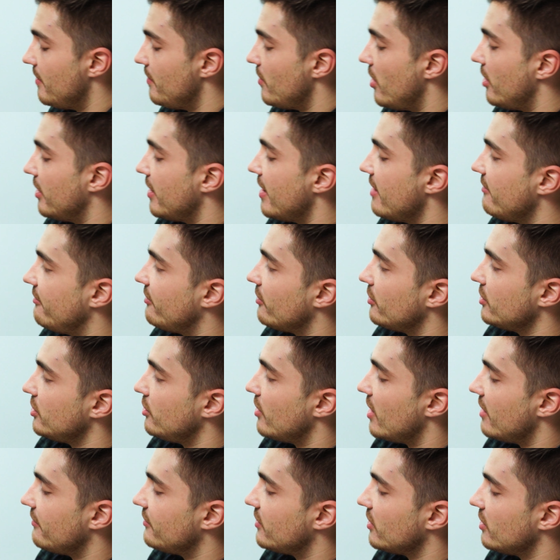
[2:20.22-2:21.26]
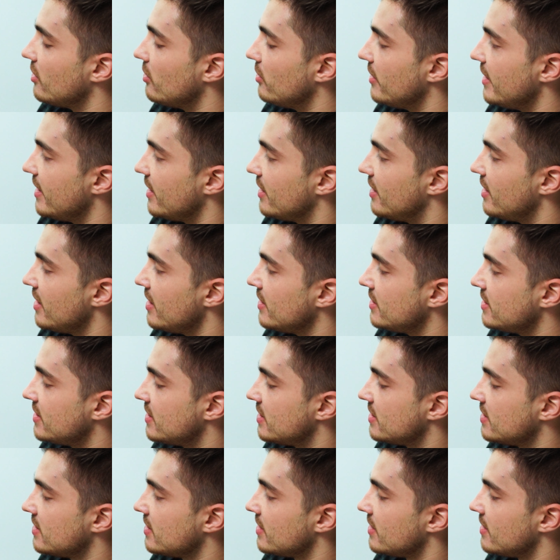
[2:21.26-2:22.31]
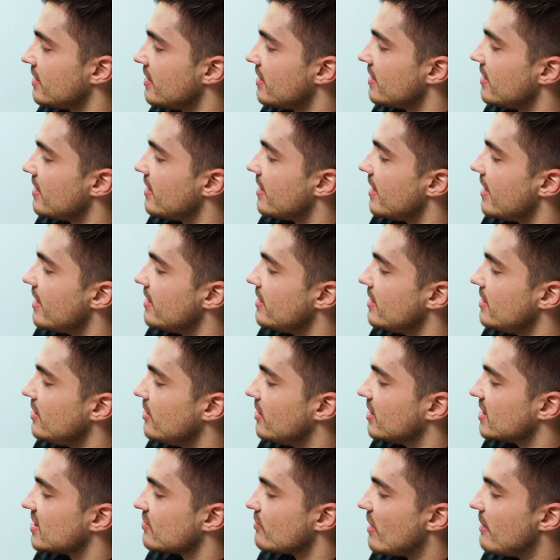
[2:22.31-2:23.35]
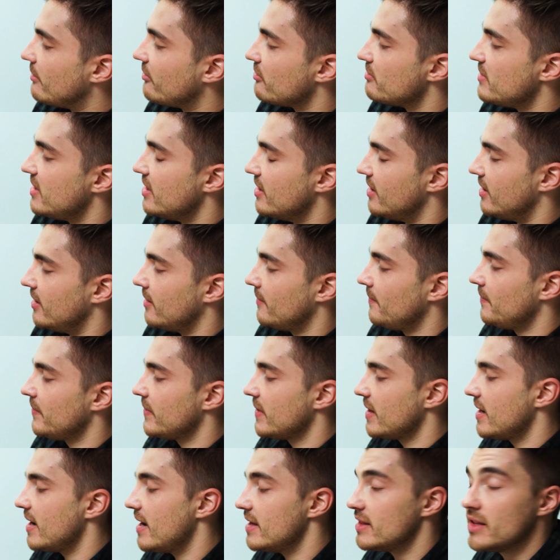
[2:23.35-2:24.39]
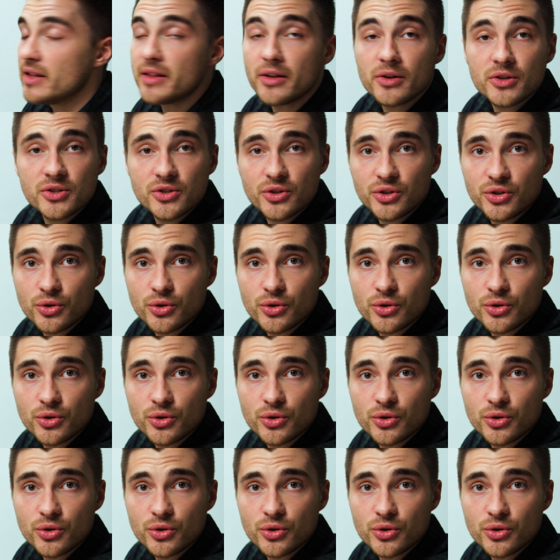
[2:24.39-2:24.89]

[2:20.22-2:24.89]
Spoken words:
On iPhone, you have to go like this, and then you can swipe from here. And then there's your